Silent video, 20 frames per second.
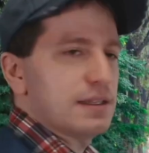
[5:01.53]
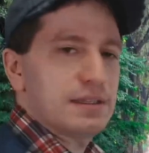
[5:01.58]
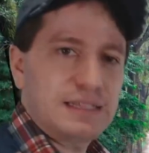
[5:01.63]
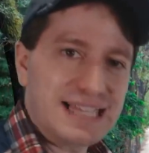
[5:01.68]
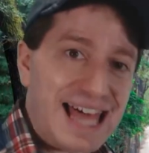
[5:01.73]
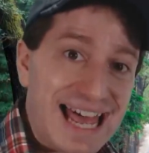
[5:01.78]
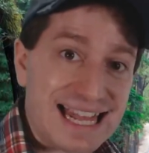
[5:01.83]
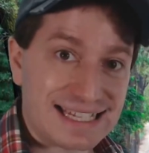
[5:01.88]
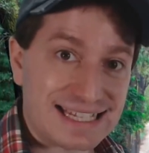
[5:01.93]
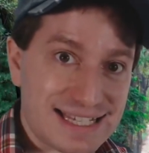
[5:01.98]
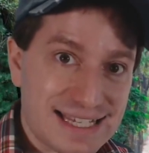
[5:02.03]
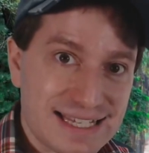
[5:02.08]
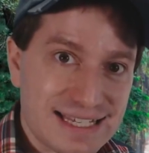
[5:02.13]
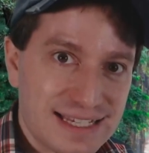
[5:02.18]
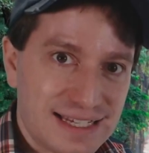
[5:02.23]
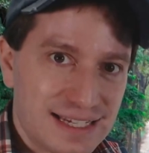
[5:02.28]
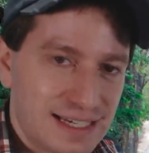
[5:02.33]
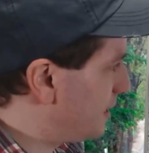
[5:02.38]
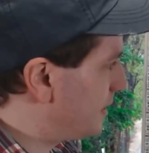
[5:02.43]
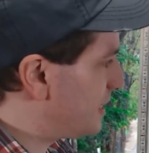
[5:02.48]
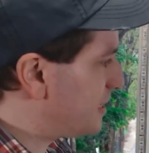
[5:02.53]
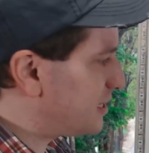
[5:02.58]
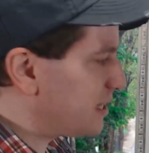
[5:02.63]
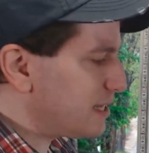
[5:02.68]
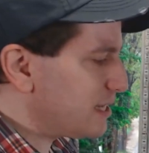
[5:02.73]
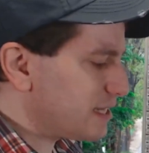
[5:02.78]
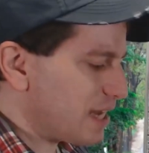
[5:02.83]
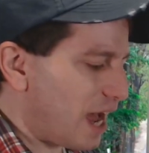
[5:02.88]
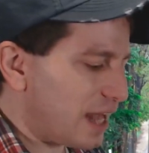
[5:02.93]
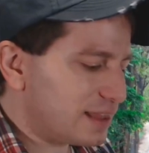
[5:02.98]
Let's. This
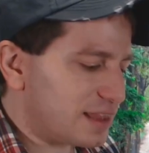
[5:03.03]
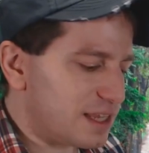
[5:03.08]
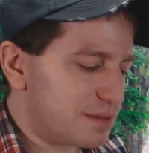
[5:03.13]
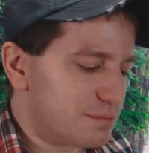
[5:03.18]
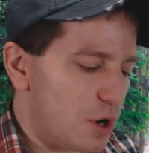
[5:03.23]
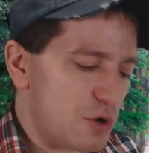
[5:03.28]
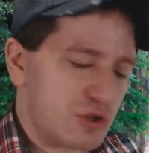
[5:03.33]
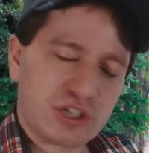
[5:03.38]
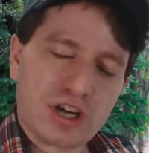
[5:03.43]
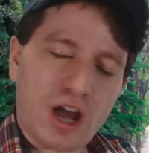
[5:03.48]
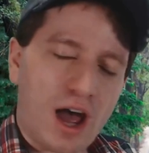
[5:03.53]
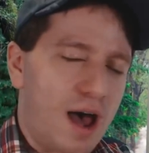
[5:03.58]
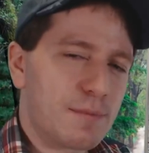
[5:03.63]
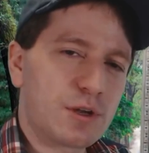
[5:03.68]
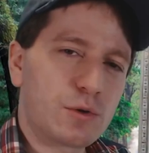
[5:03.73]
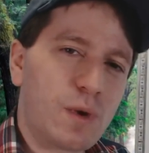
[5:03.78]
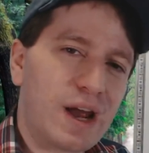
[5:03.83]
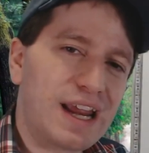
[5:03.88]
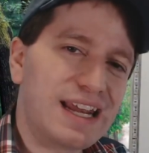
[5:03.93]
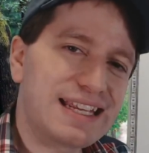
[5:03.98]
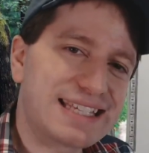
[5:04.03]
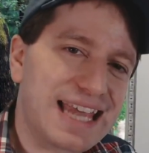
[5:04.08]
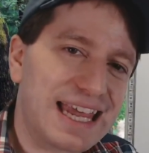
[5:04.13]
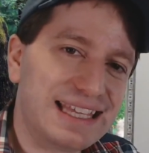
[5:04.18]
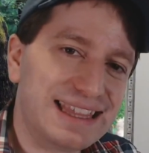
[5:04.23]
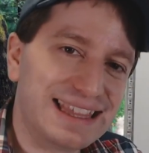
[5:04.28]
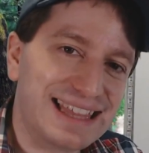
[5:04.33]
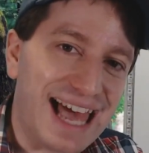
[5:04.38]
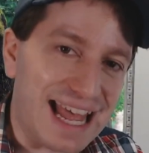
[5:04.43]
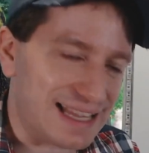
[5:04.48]
is not the most common way to say
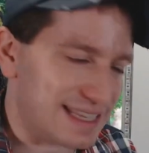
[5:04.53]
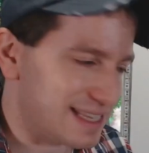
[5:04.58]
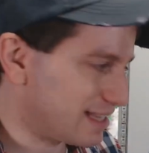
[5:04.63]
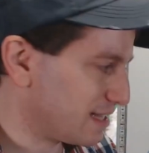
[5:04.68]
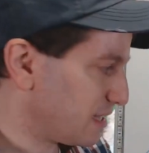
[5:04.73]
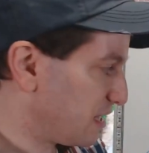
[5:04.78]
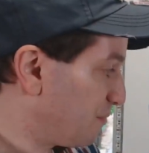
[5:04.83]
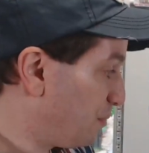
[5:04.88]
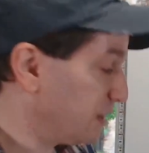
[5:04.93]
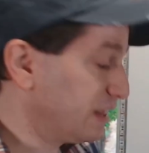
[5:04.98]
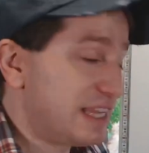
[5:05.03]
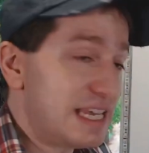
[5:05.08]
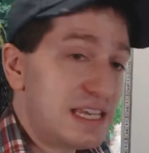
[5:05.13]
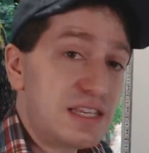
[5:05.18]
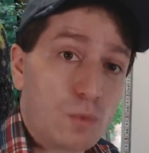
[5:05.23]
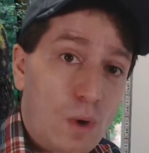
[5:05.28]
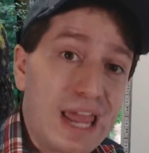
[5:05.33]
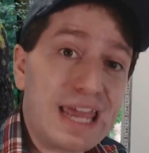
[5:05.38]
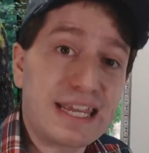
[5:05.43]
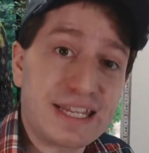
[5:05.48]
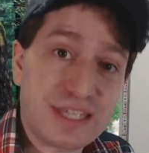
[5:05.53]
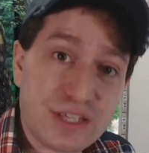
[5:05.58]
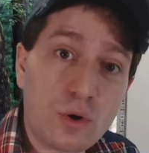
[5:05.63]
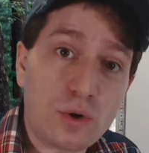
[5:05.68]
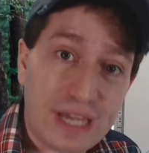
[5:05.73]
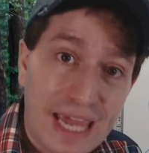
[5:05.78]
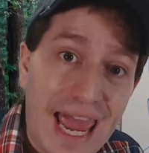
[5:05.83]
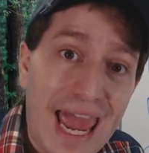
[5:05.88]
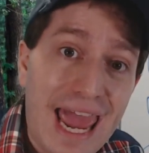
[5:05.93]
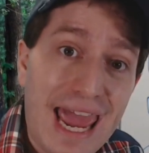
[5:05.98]
let's, but this way is
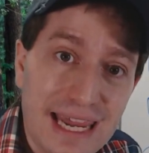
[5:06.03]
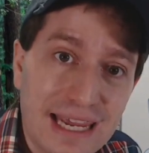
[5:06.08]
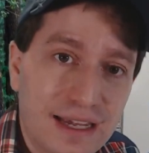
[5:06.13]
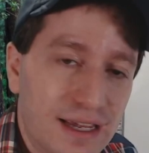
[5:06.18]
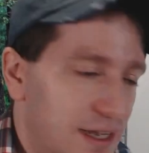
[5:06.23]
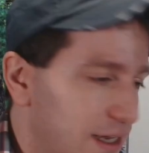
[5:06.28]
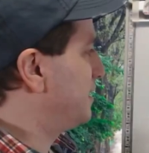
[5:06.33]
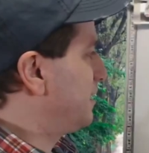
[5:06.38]
okay.